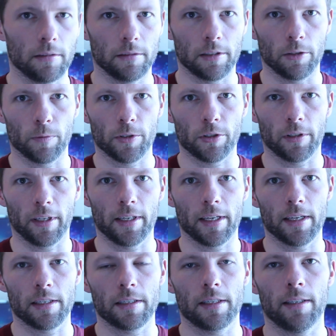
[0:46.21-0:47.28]
the original N
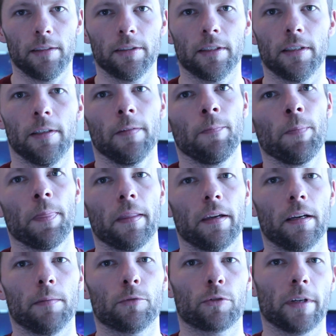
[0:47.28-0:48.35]
E S Zelda,
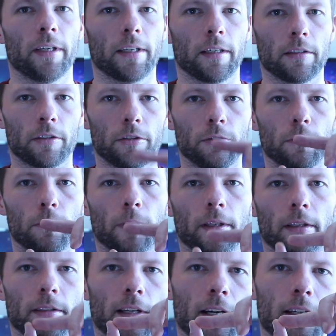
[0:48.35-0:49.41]
and I'm training it to
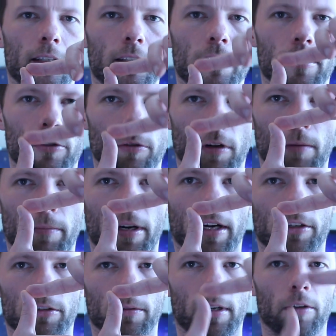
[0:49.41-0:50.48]
recognize and draw a
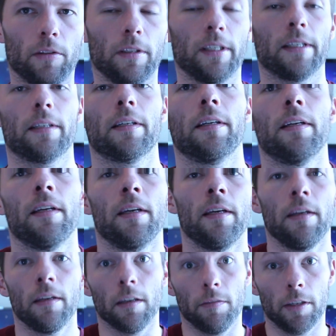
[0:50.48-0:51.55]
box around Link.
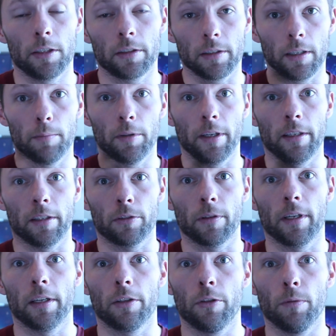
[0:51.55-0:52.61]
Eventually I plan to
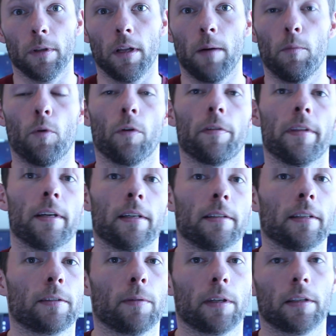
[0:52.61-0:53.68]
train it to do a lot more things
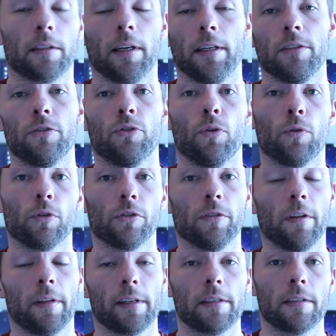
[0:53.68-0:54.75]
like recognize doors
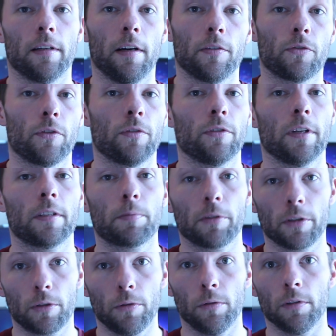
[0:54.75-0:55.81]
and all that stuff. That's
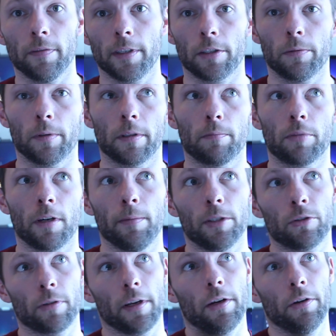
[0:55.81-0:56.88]
pretty cool. Eventually we could
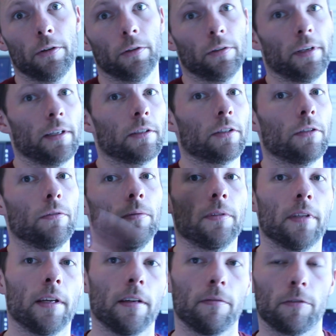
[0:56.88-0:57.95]
probably train a neural net to
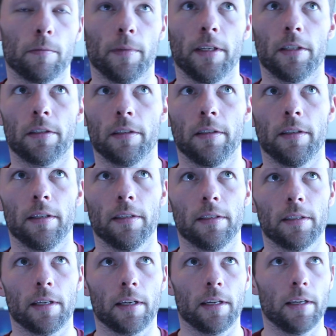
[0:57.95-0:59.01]
use that information
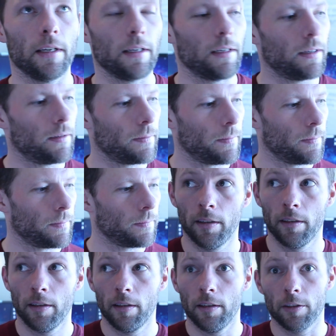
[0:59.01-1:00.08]
as a, uh,
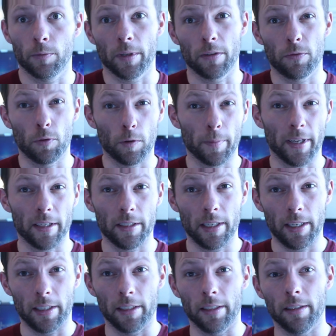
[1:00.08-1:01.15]
as a way to format
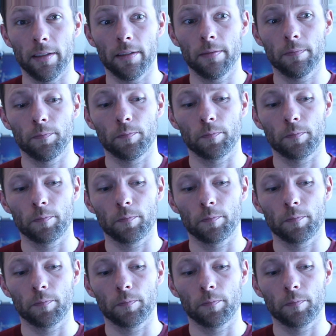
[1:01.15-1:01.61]
data